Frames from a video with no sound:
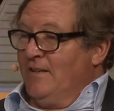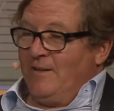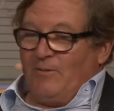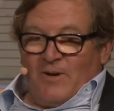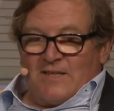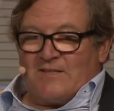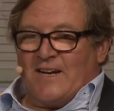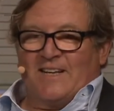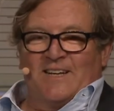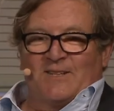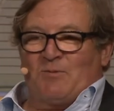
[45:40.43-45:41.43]
You Wait a
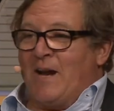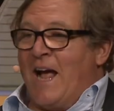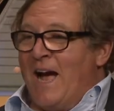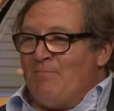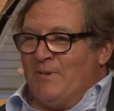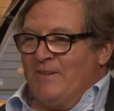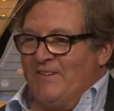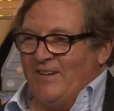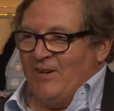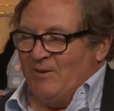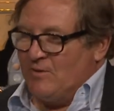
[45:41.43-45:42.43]
second, that's what happened.
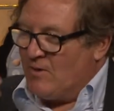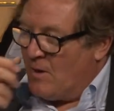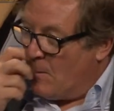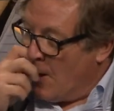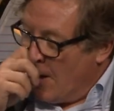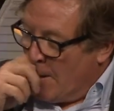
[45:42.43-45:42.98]
You know, so